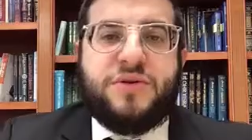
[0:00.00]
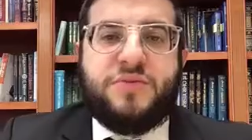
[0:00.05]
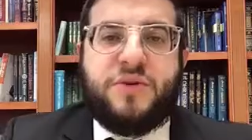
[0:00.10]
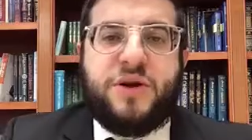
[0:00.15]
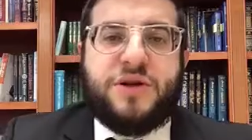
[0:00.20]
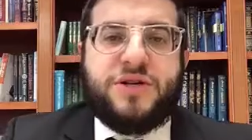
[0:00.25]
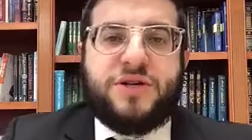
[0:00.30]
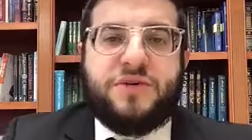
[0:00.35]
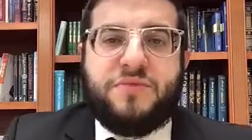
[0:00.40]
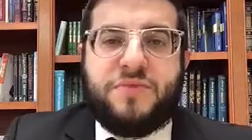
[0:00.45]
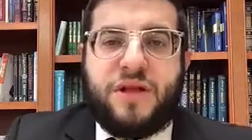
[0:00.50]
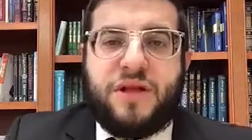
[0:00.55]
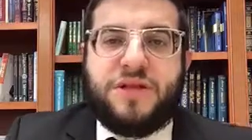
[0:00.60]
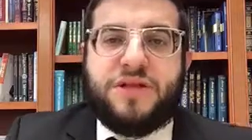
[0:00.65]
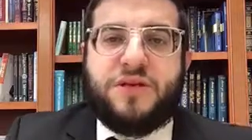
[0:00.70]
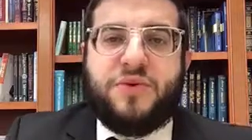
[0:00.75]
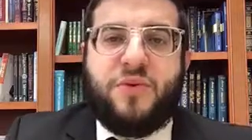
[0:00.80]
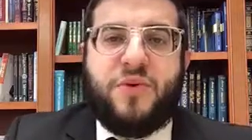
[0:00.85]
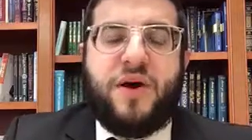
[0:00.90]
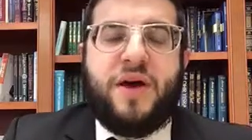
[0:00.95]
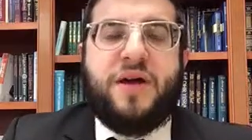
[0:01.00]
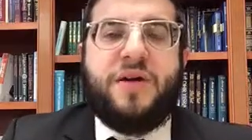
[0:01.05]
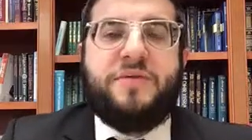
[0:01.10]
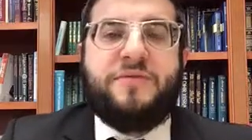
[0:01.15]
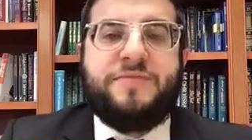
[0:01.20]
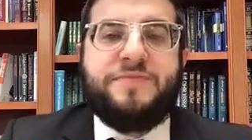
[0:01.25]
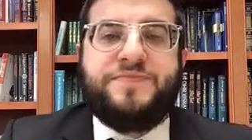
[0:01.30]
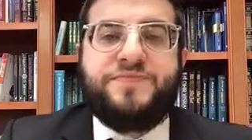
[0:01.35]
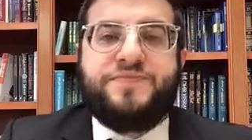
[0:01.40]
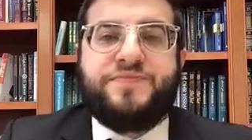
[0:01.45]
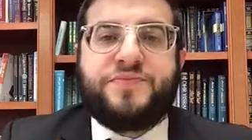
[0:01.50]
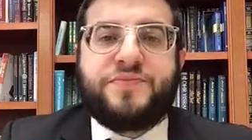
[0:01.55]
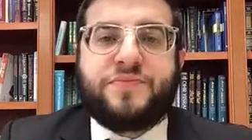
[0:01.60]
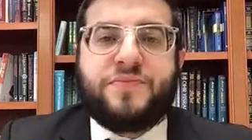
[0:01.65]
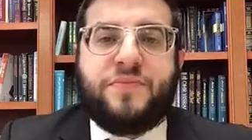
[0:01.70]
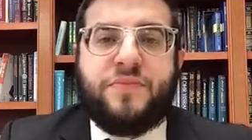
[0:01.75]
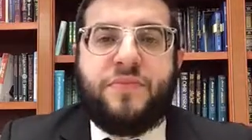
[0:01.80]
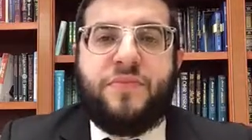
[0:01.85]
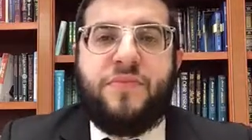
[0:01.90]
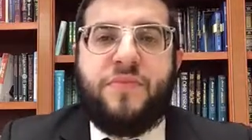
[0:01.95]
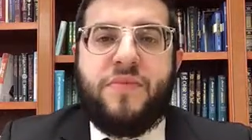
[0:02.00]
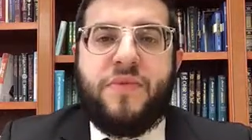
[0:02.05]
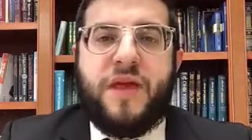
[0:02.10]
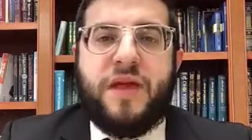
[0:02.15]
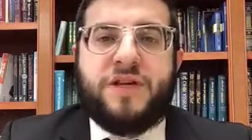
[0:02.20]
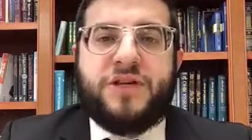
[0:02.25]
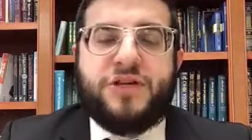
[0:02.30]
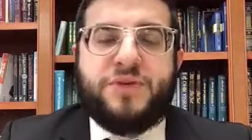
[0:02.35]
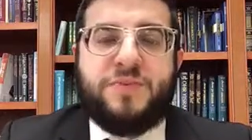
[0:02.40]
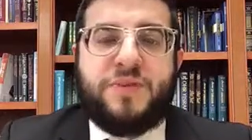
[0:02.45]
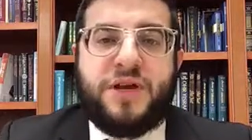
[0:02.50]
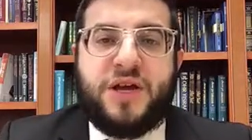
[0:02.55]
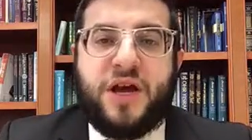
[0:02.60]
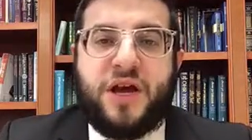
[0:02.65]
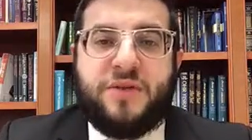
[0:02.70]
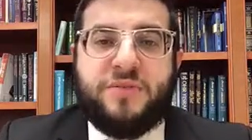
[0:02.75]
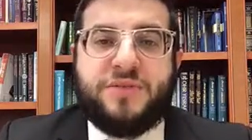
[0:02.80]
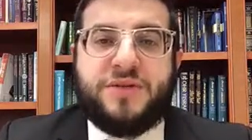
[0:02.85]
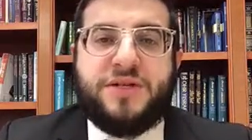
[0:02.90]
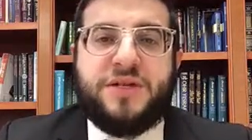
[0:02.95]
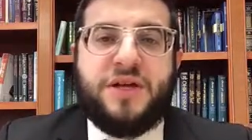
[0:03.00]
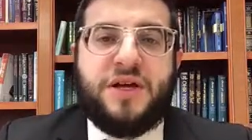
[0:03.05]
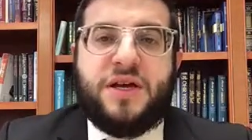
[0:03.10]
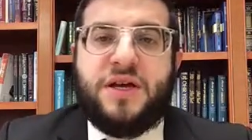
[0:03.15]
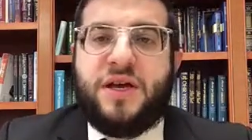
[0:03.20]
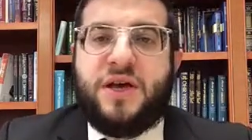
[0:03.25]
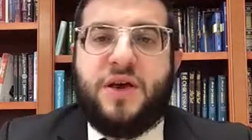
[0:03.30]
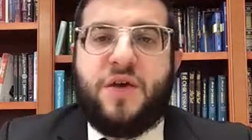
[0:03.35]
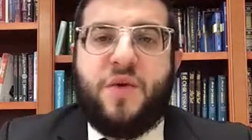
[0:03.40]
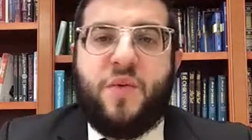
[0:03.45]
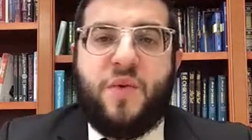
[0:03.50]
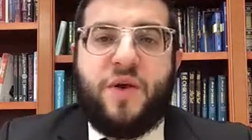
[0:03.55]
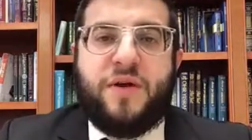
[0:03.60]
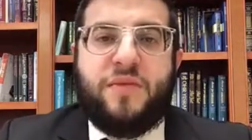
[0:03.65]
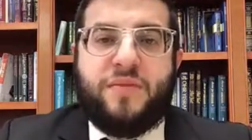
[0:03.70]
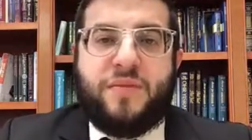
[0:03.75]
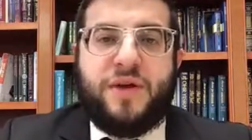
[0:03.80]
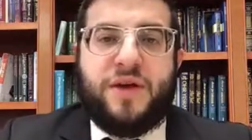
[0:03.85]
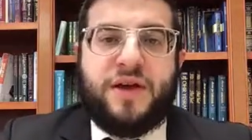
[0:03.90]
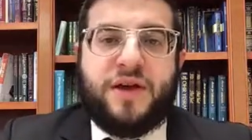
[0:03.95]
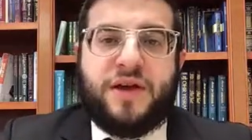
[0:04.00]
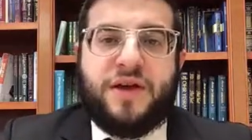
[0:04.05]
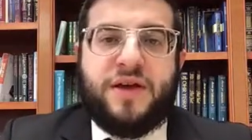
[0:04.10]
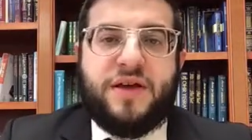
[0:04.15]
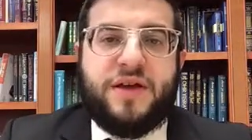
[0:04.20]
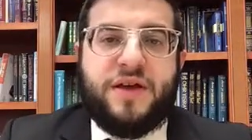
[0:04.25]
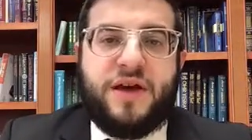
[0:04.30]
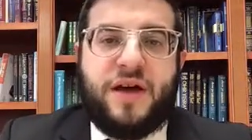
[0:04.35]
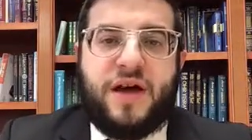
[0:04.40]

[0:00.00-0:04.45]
expression melts away and just becomes one big